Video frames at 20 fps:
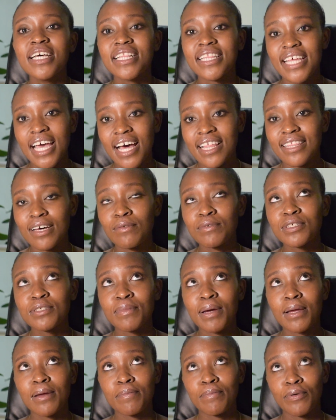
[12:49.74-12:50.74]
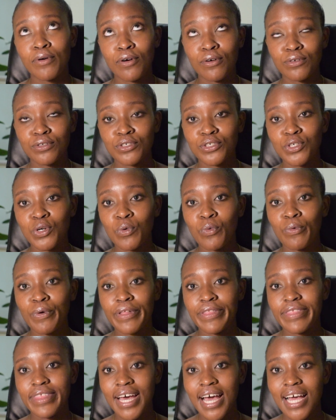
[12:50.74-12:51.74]
That was my approach
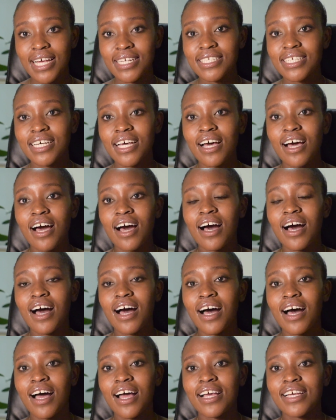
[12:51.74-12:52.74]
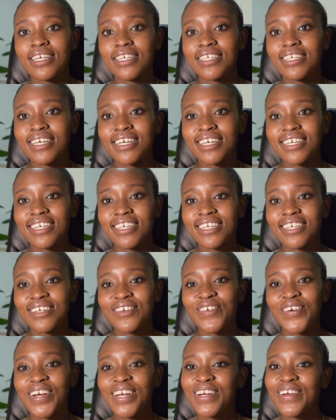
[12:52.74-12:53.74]
with that.
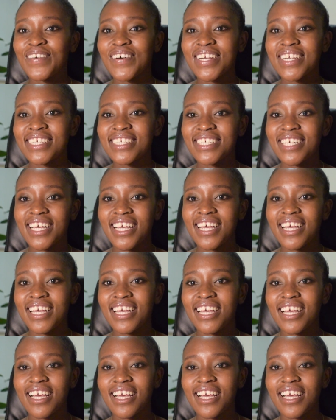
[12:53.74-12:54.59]
What did I want to say?